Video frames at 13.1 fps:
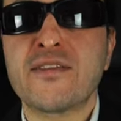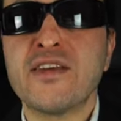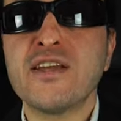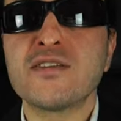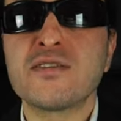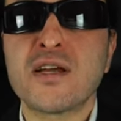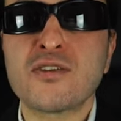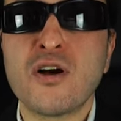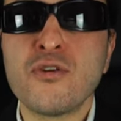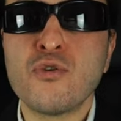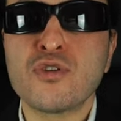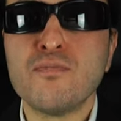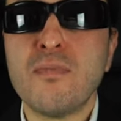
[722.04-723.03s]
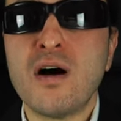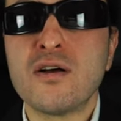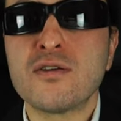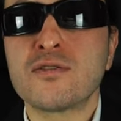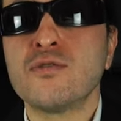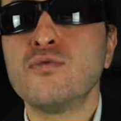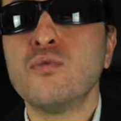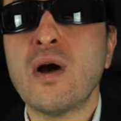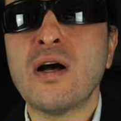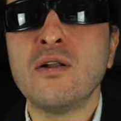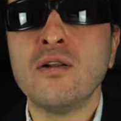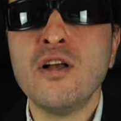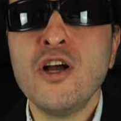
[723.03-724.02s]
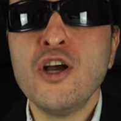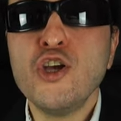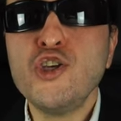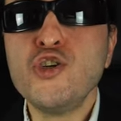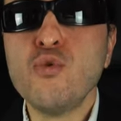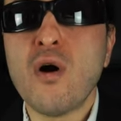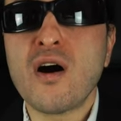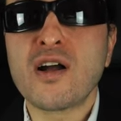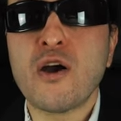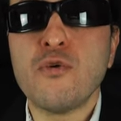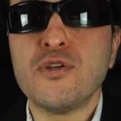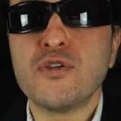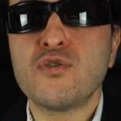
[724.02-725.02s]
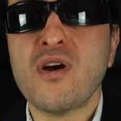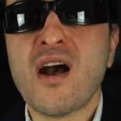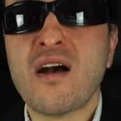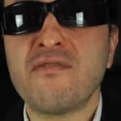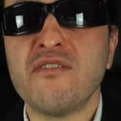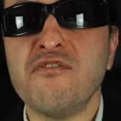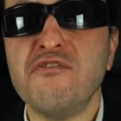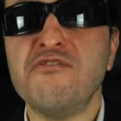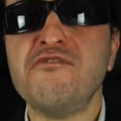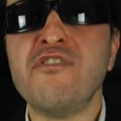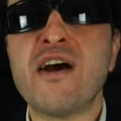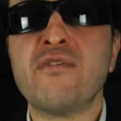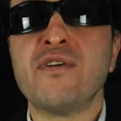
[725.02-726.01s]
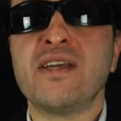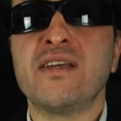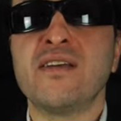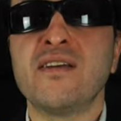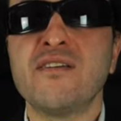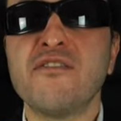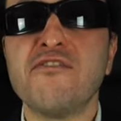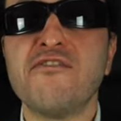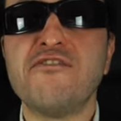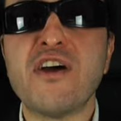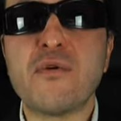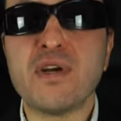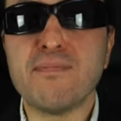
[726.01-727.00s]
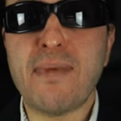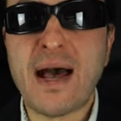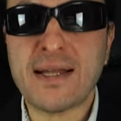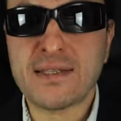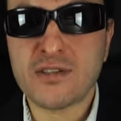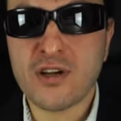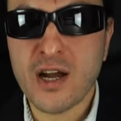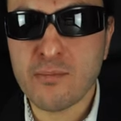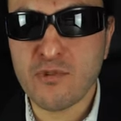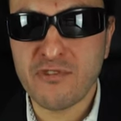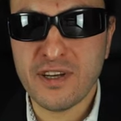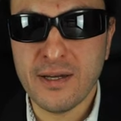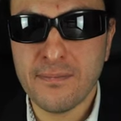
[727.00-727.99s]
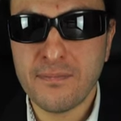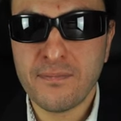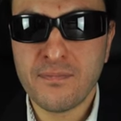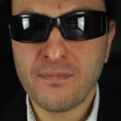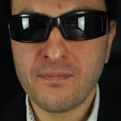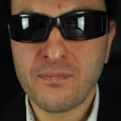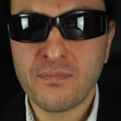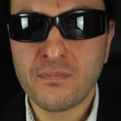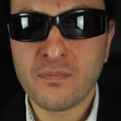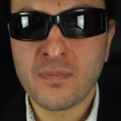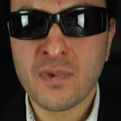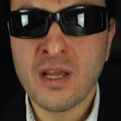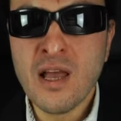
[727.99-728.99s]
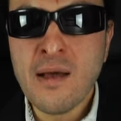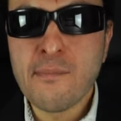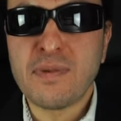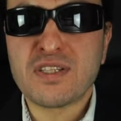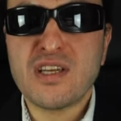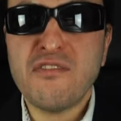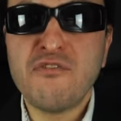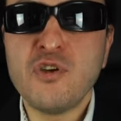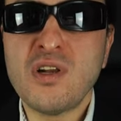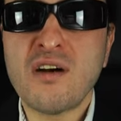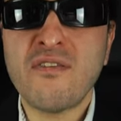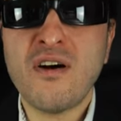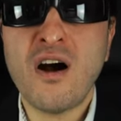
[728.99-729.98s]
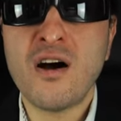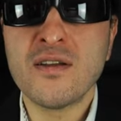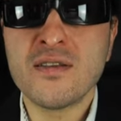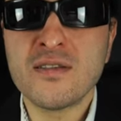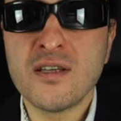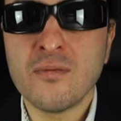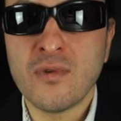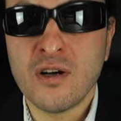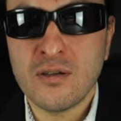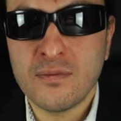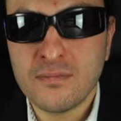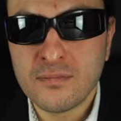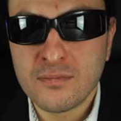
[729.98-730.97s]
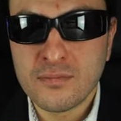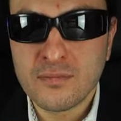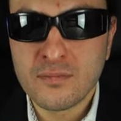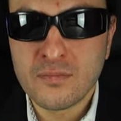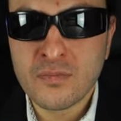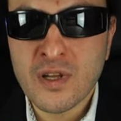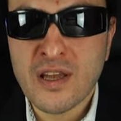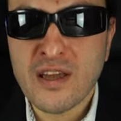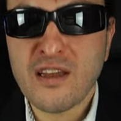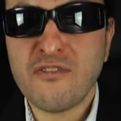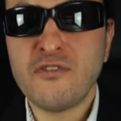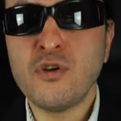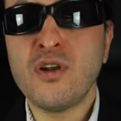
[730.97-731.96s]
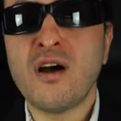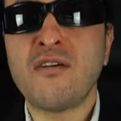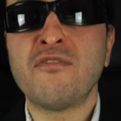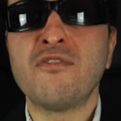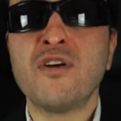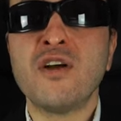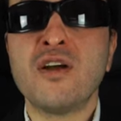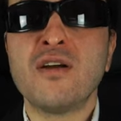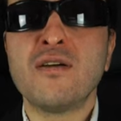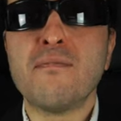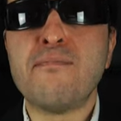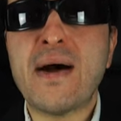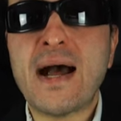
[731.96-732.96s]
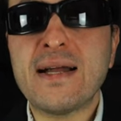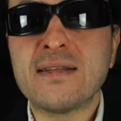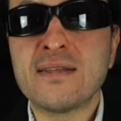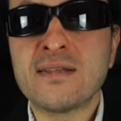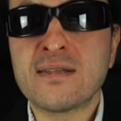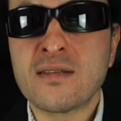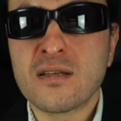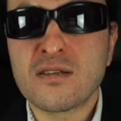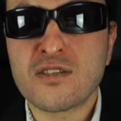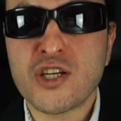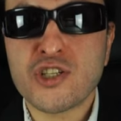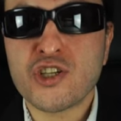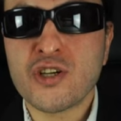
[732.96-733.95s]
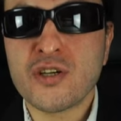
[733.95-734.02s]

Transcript: things that are not mastered well, you are going to have a very, very bad time of it. But if you love Hans Zimmer, if you love bands such